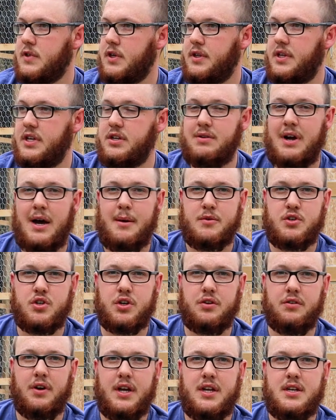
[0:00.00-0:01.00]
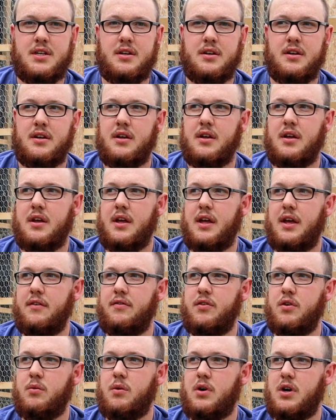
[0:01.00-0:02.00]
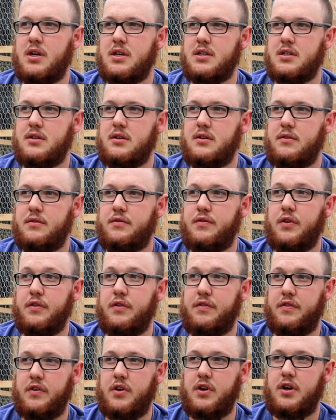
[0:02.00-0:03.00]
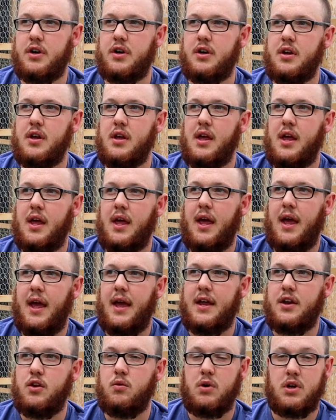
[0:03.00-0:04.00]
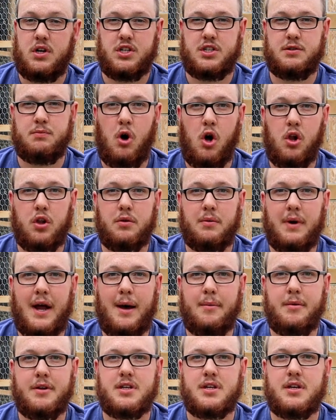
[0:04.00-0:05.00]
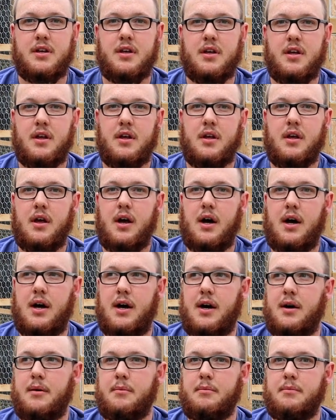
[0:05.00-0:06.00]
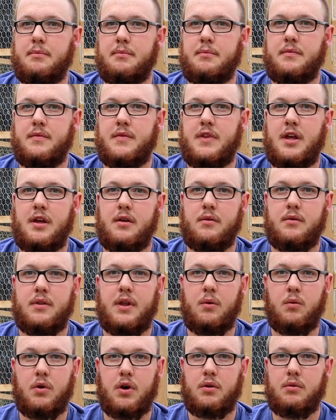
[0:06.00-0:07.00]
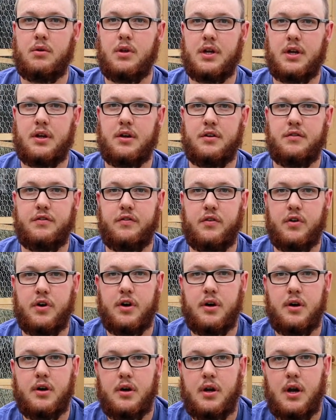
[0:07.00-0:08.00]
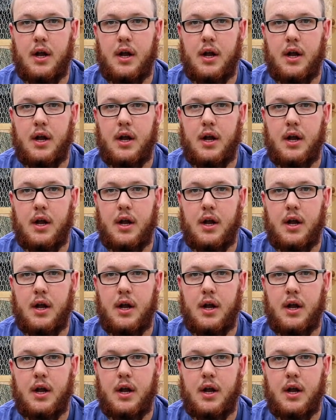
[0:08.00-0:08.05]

These rabbits are great if you want for fur and you want a smaller rabbit. They work really good for